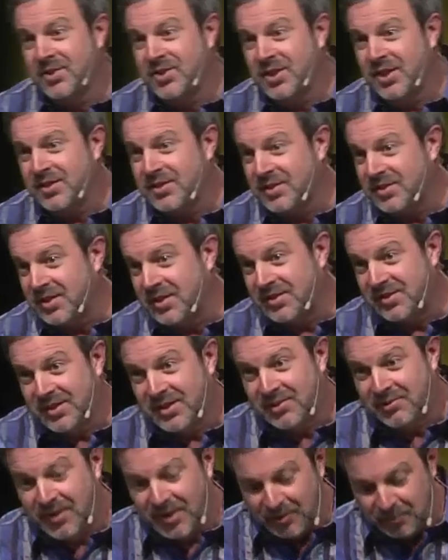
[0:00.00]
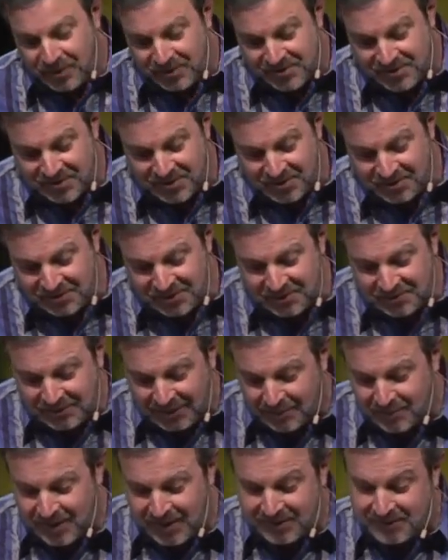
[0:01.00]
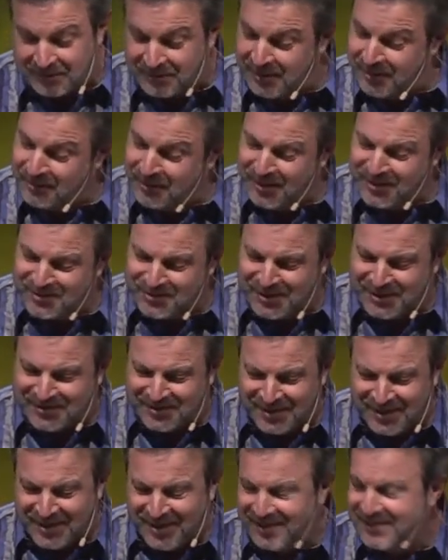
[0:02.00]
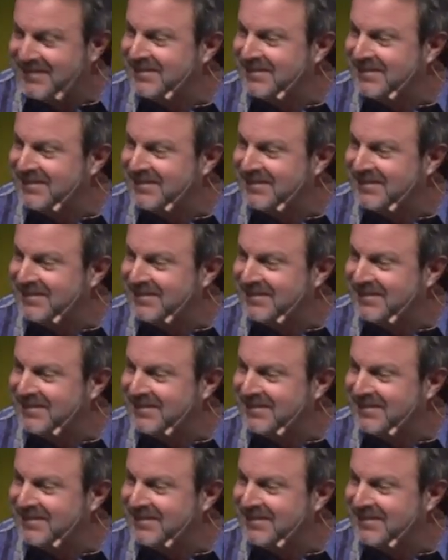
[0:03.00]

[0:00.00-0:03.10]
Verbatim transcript: than Jesus. He said, Greater works than you'll do. I'm like, there it was right there.